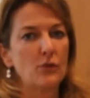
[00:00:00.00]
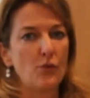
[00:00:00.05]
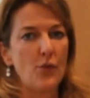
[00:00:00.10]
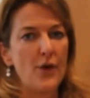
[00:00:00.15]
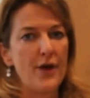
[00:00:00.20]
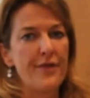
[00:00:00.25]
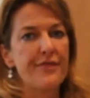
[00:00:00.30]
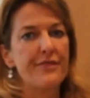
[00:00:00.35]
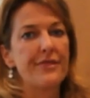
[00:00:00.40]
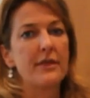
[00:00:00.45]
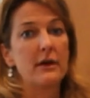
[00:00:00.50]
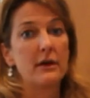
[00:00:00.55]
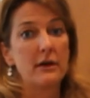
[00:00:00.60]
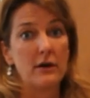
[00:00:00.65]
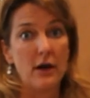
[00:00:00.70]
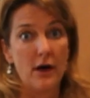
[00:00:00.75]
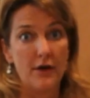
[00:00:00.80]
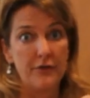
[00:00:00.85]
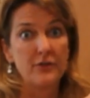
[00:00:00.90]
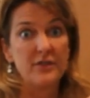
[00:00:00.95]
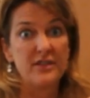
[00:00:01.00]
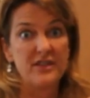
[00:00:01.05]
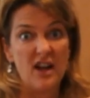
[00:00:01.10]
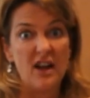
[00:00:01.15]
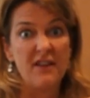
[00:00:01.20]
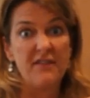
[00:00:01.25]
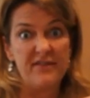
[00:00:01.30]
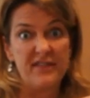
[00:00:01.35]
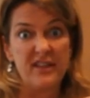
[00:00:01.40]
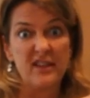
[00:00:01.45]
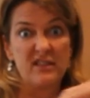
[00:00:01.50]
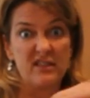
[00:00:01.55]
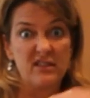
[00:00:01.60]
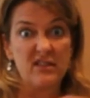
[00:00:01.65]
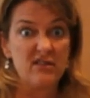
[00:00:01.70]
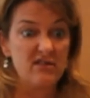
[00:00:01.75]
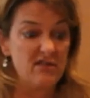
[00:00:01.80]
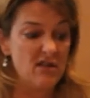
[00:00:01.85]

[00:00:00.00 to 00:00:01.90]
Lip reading: with other stuff that's